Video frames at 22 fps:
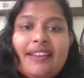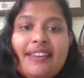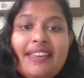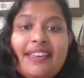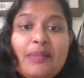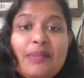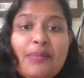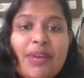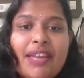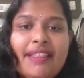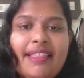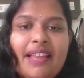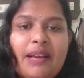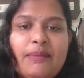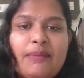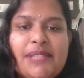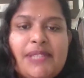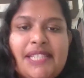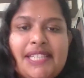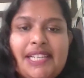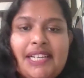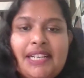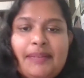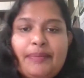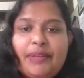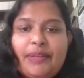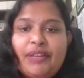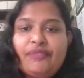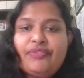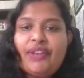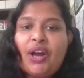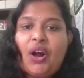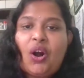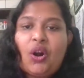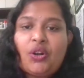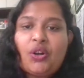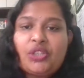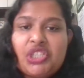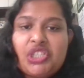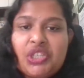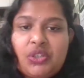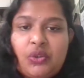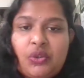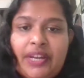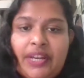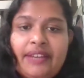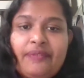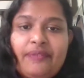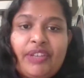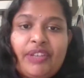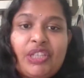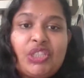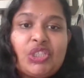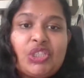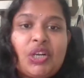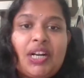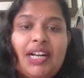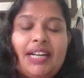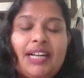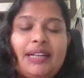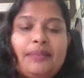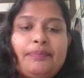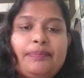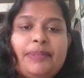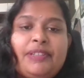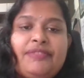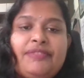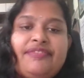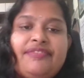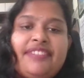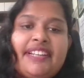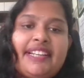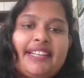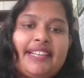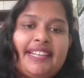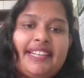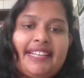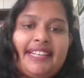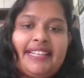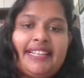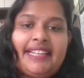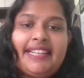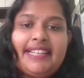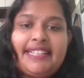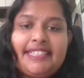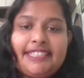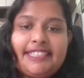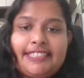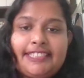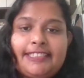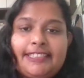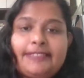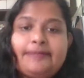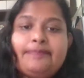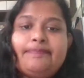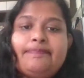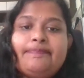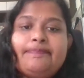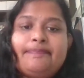Give me a thumbs up if the audio and video are perfectly clear.